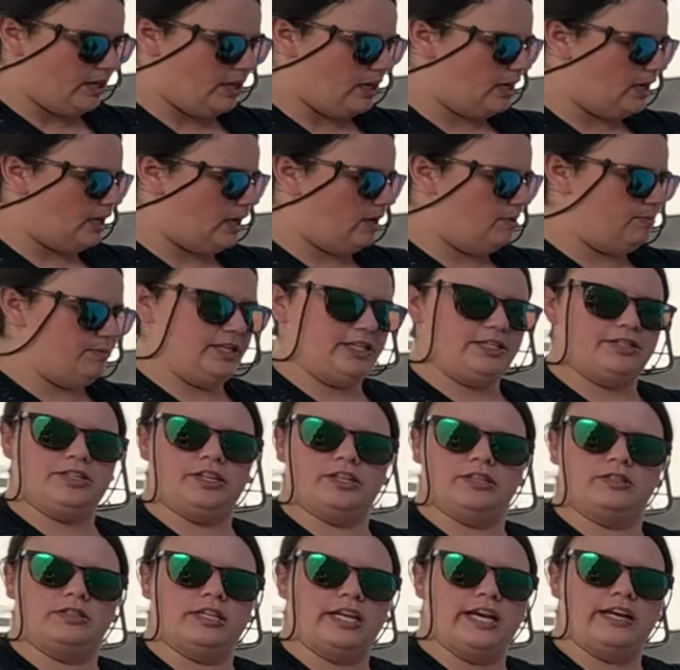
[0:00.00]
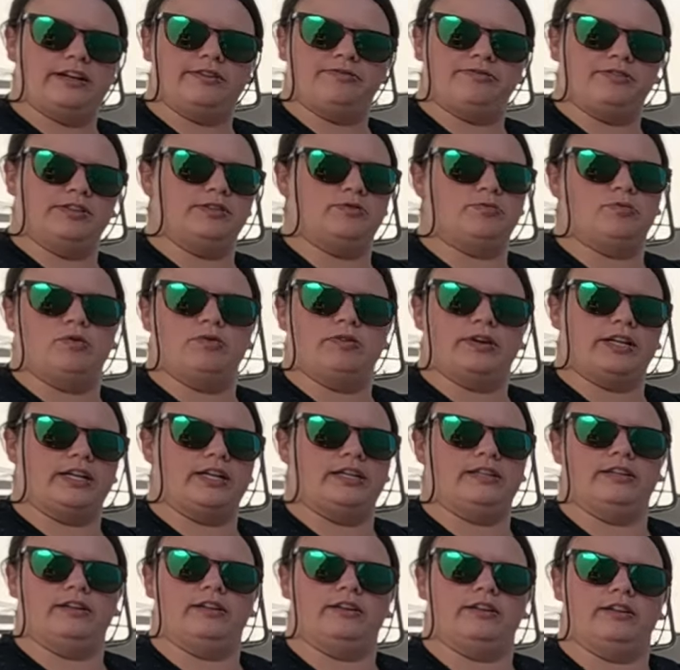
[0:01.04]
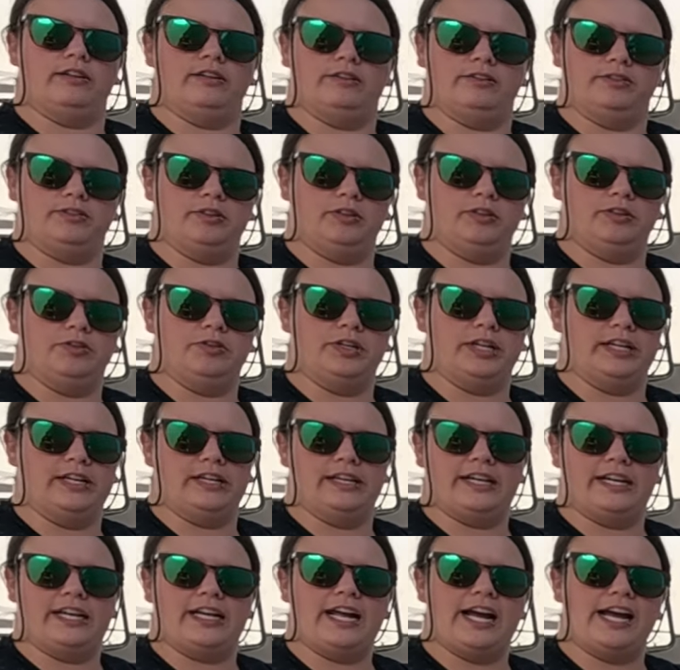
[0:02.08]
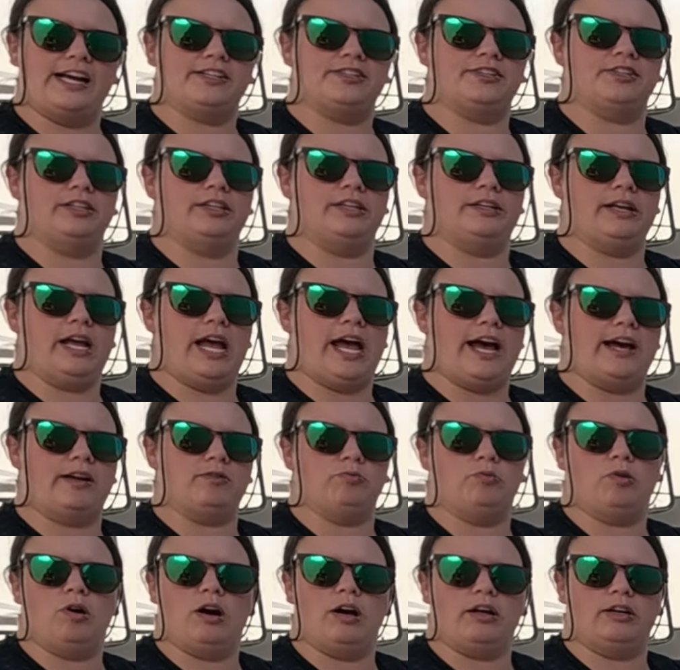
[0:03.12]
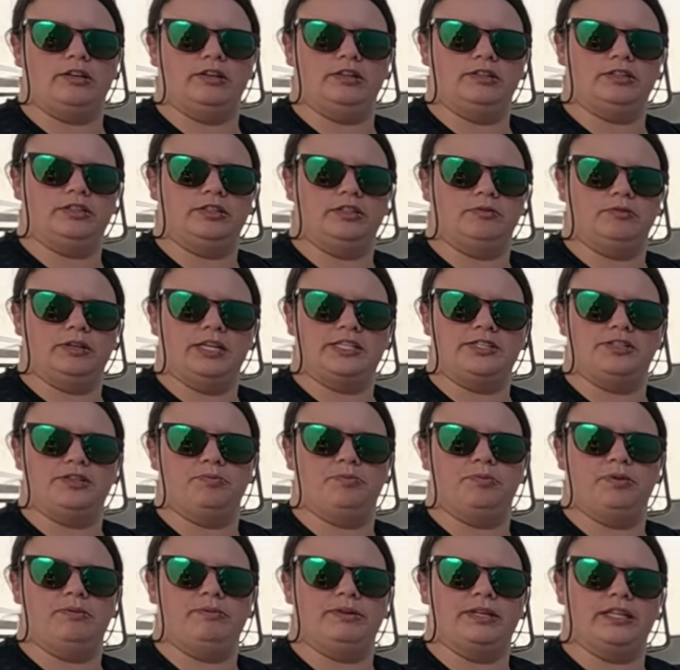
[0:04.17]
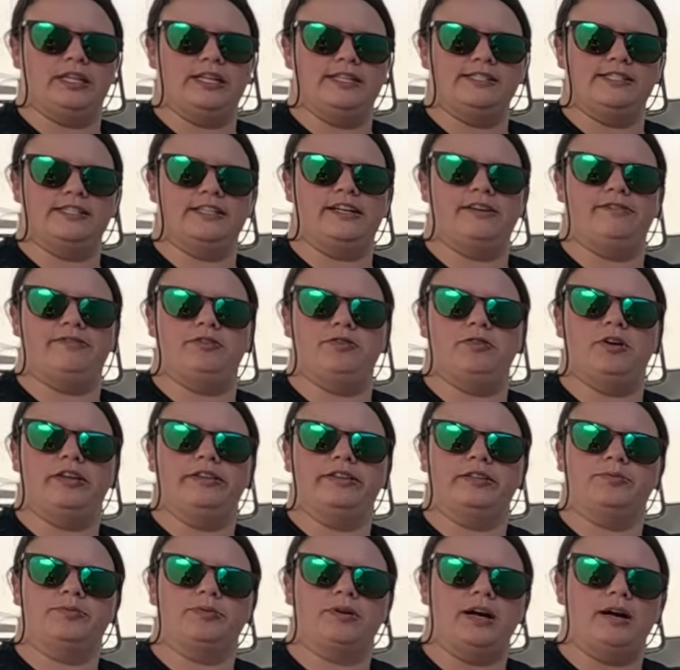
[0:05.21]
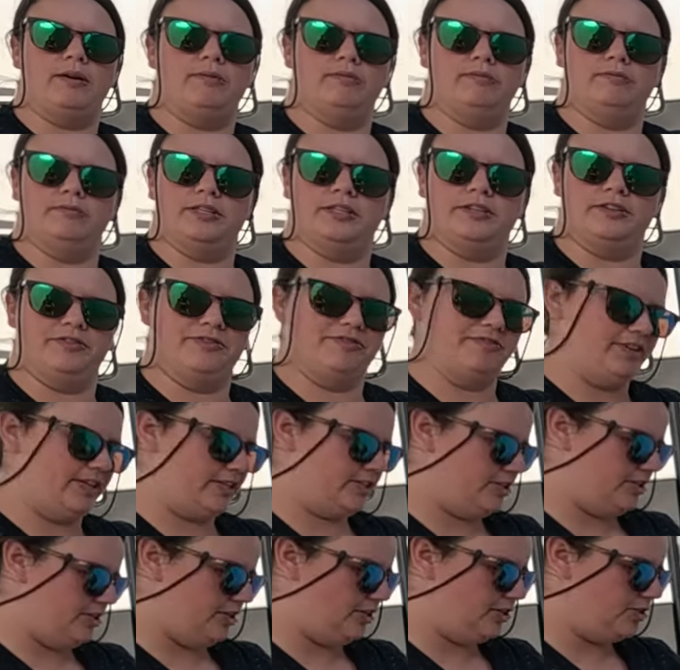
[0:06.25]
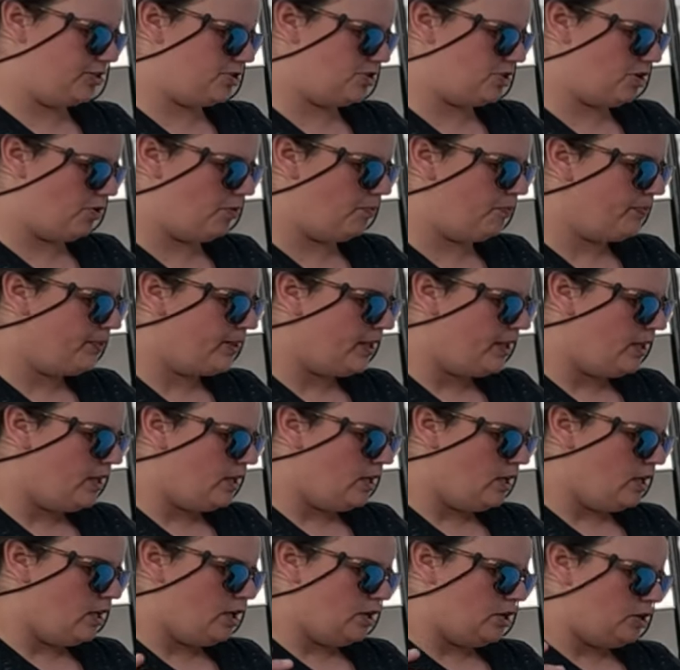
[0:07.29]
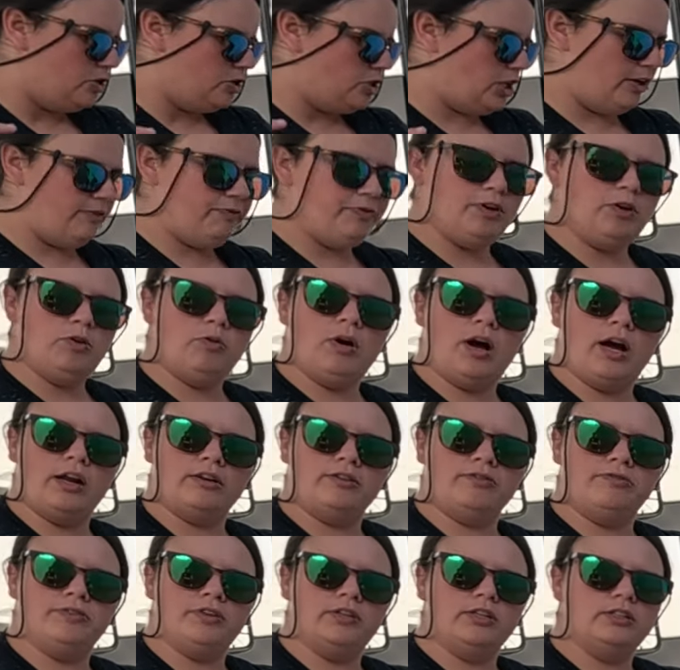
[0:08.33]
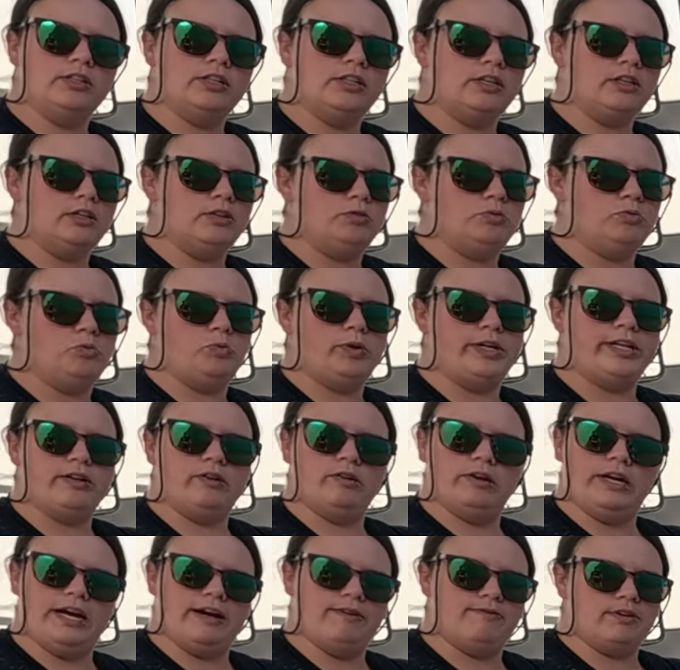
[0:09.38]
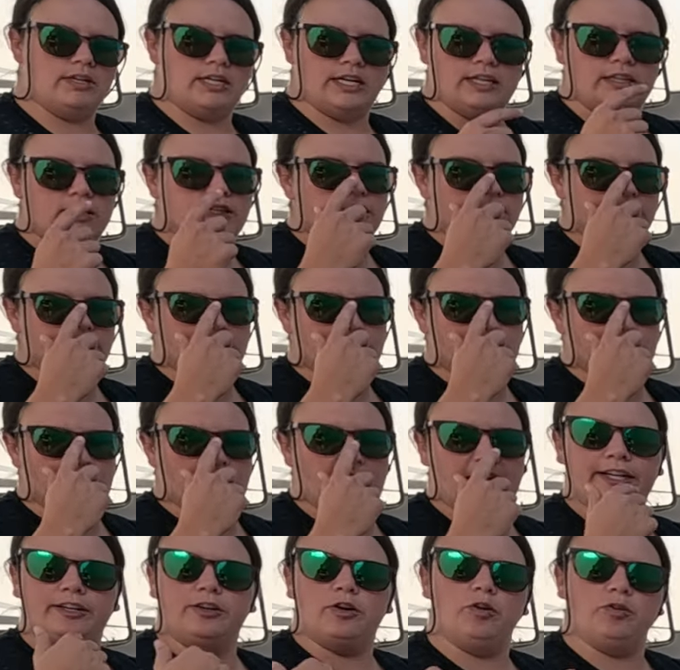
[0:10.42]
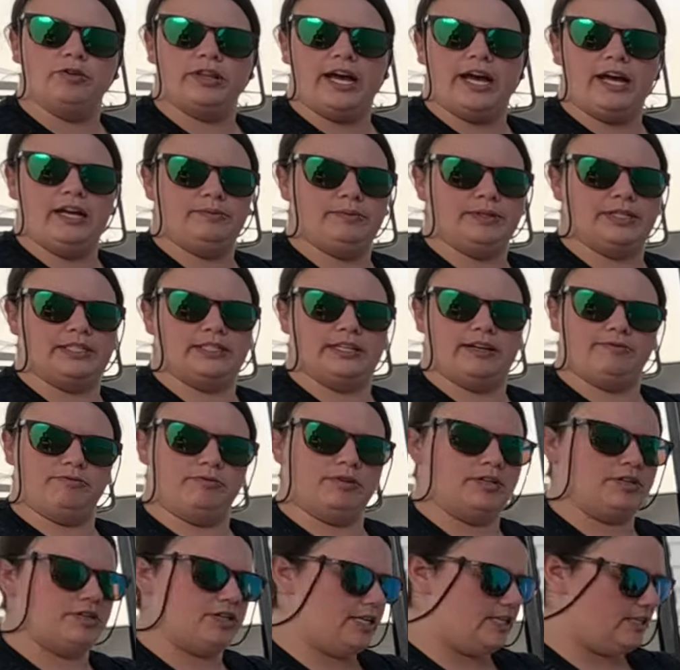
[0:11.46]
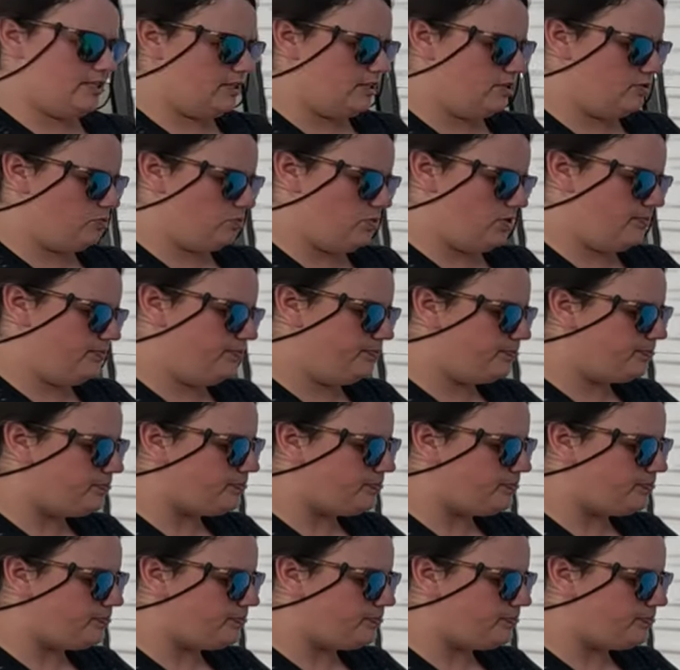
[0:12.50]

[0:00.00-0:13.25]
Um, and it just, the antifreeze won't get in there and it'll dilute it. And it can actually add water to the rest of your plumbing lines and give you other problems in your fixtures. So check for a water filter. We don't have one on this. I know that because I've winterized this one